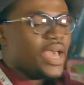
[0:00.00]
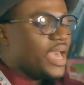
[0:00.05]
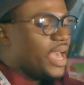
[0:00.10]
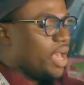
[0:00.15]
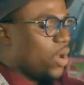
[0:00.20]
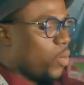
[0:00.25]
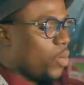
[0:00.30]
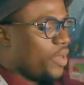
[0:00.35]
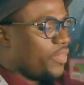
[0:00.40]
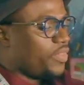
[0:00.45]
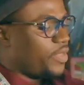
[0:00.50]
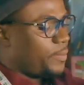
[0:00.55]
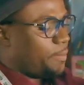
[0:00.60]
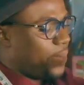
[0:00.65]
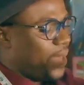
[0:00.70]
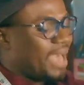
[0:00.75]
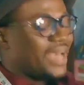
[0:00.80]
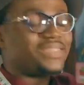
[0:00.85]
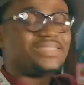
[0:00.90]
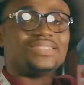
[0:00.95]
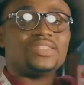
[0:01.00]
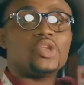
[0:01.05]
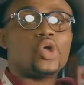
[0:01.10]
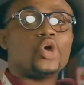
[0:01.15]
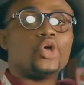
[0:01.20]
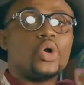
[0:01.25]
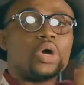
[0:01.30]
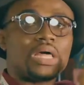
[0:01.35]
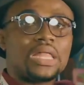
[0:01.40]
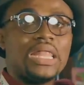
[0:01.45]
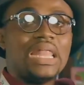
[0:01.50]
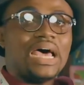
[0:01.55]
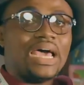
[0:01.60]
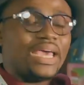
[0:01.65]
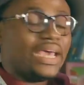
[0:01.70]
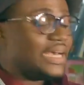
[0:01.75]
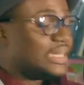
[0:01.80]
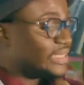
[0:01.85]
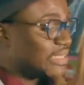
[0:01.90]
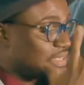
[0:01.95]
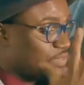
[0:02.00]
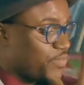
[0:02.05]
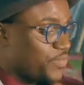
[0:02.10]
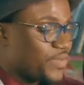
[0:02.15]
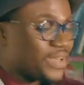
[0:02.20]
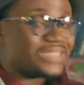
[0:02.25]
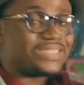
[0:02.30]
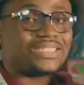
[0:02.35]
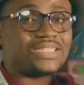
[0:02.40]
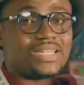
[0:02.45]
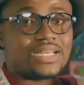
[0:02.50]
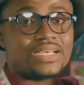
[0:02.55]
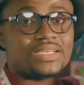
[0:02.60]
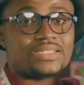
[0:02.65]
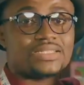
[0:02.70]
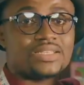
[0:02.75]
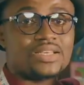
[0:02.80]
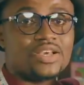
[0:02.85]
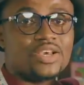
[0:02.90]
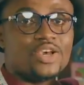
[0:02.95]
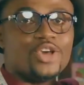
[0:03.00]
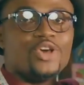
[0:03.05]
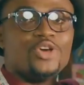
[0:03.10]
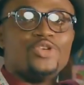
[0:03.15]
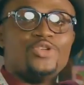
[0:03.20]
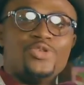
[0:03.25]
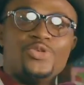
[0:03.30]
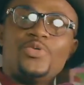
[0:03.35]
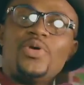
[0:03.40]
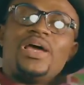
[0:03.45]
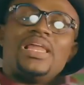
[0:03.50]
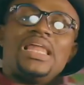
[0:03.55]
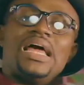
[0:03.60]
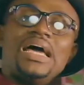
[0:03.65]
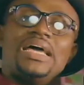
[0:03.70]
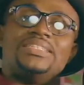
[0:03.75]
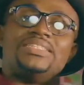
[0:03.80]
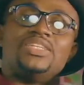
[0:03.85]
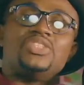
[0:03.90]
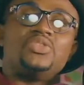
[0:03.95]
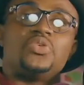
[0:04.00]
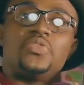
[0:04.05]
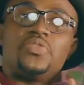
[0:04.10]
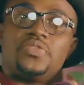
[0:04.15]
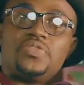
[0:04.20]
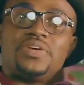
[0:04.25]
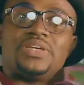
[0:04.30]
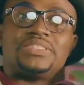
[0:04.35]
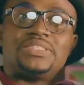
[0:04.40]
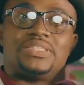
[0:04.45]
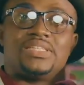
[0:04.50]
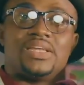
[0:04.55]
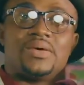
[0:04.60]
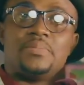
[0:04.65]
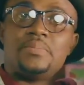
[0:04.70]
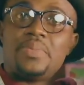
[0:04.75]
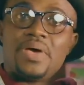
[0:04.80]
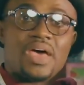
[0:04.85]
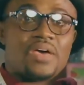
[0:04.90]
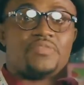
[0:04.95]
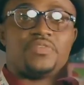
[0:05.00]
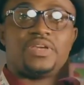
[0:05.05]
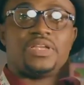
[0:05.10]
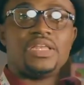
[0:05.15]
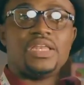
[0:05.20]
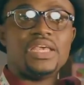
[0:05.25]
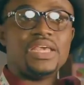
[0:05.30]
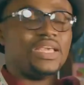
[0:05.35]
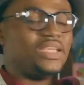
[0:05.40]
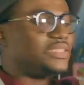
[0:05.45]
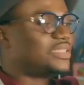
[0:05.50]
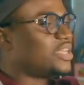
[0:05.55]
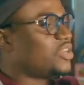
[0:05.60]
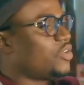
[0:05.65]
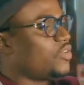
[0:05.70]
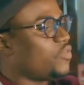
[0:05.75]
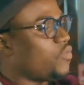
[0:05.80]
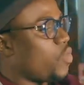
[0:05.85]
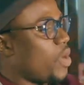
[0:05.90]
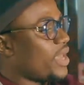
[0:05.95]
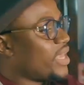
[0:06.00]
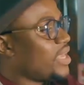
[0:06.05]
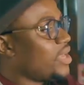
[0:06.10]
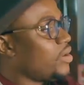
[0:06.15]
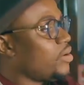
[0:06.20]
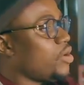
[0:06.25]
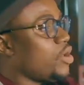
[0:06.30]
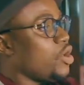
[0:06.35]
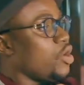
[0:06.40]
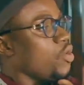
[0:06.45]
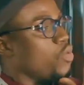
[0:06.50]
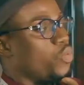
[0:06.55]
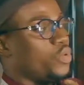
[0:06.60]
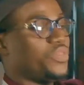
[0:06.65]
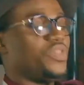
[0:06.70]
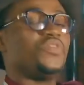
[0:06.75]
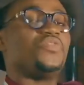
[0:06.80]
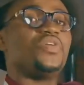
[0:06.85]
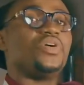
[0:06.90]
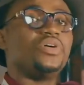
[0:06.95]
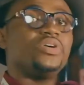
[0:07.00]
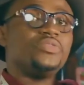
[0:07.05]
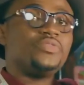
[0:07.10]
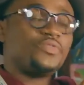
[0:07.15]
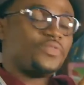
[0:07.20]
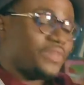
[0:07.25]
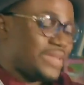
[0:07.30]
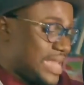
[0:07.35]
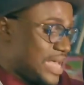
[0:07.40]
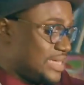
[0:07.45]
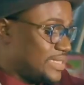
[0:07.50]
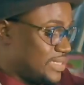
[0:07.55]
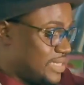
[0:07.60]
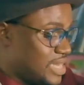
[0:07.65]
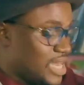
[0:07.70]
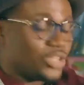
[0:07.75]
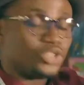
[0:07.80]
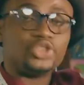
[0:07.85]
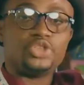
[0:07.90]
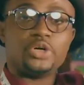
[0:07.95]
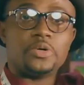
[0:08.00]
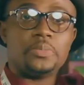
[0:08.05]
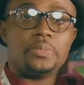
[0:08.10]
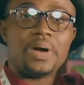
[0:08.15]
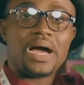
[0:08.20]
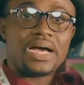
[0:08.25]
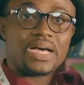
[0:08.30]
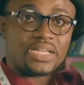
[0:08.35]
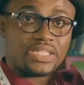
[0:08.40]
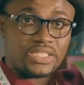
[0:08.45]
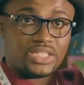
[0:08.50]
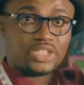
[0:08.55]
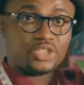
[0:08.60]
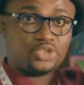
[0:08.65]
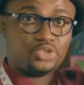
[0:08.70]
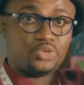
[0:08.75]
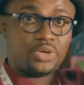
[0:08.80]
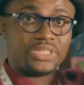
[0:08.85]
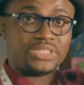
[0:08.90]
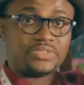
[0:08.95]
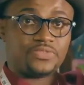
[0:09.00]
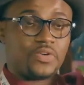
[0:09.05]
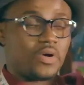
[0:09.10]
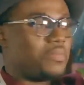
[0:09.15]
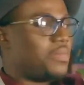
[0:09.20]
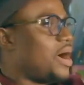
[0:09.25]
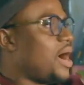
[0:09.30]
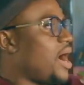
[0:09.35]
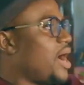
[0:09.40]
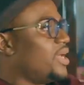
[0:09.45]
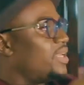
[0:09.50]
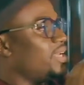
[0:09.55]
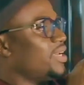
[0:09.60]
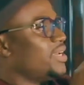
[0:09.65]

And when the person or your client fits this, you realize it will fit them perfectly instead of working with the very flat, natural back this dress form had.